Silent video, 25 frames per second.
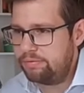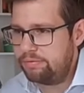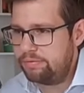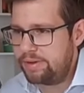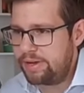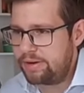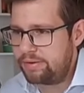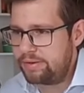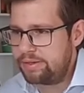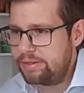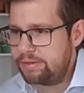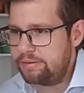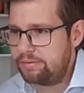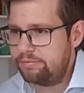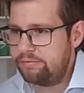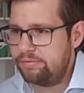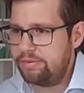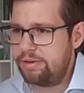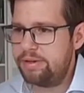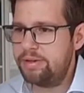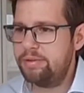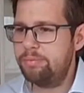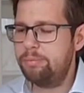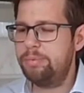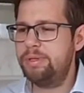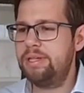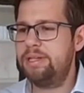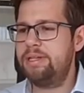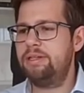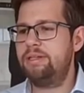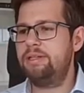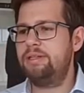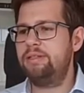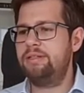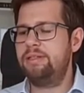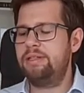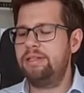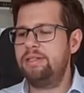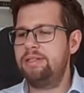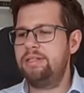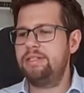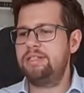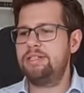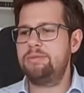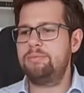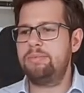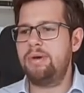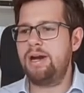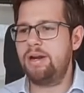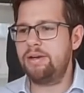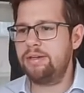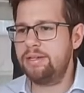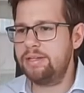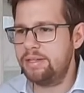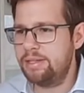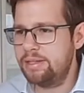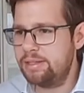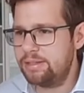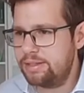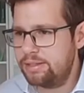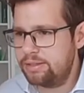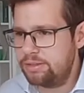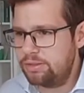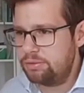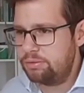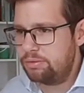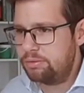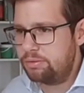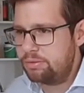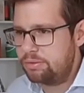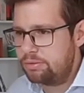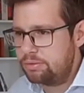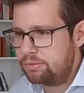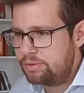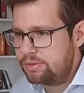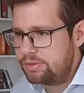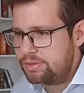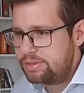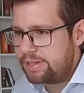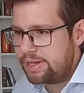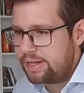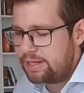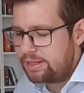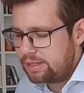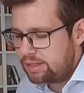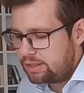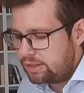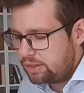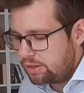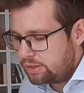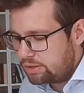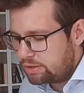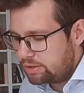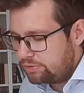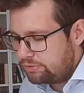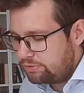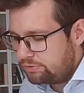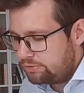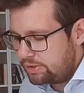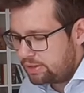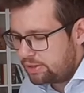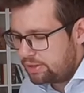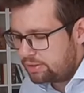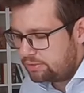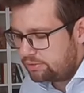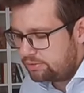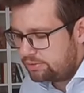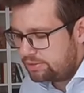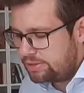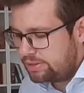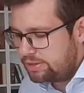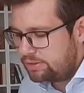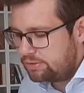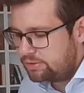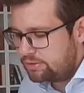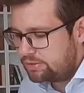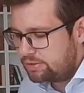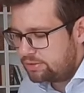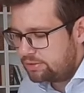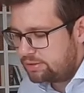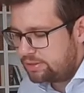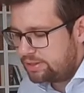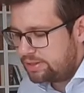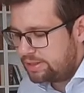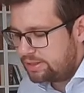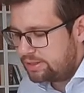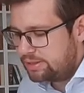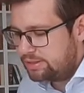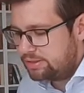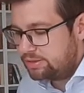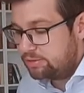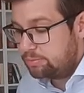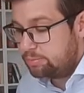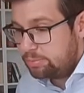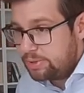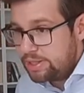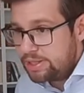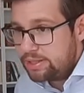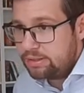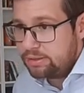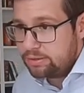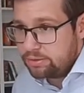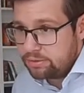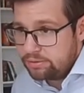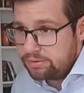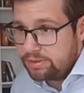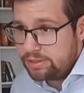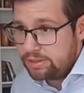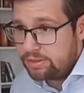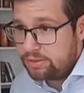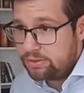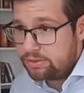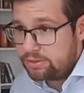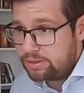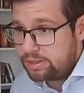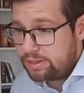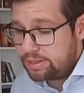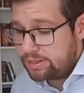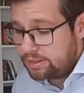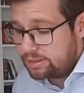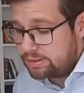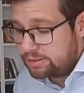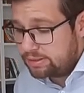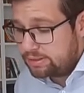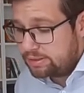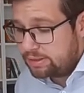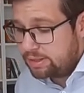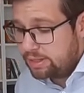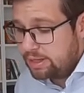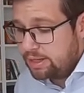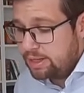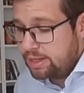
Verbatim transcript: very, very big in this market, and you could sell a lot of continuous kilns, big continuous kilns.